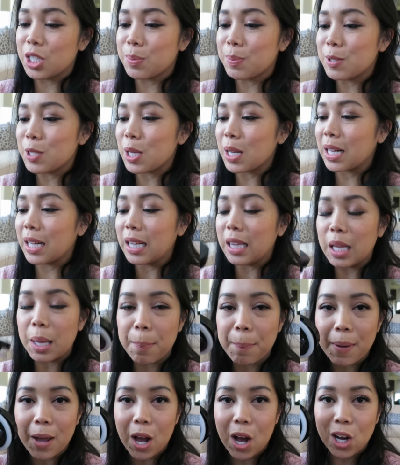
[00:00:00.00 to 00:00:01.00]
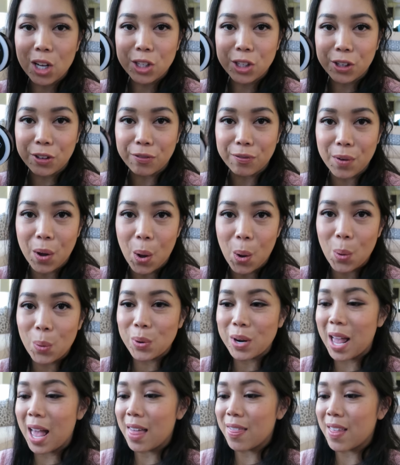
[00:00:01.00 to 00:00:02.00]
You're supposed to clip it on your
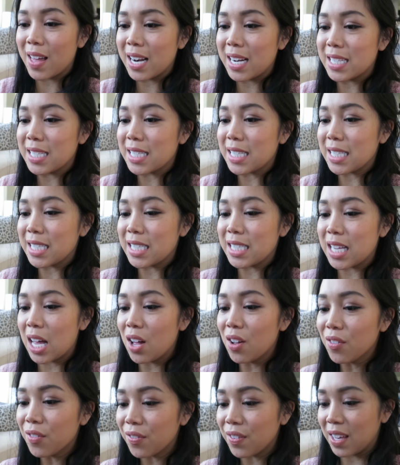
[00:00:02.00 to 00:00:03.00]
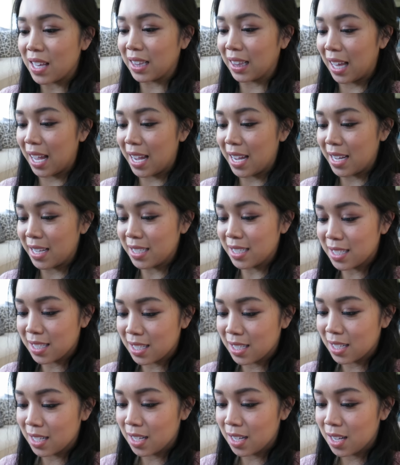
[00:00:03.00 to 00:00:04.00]
phone and then it's a selfie
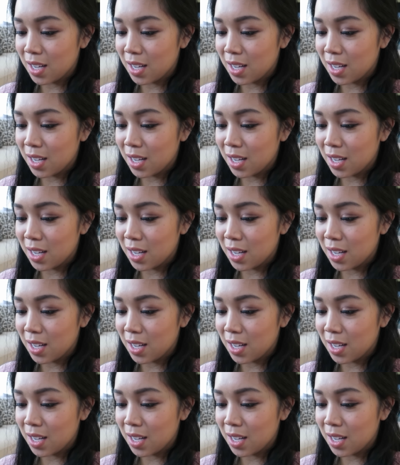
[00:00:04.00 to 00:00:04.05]
light.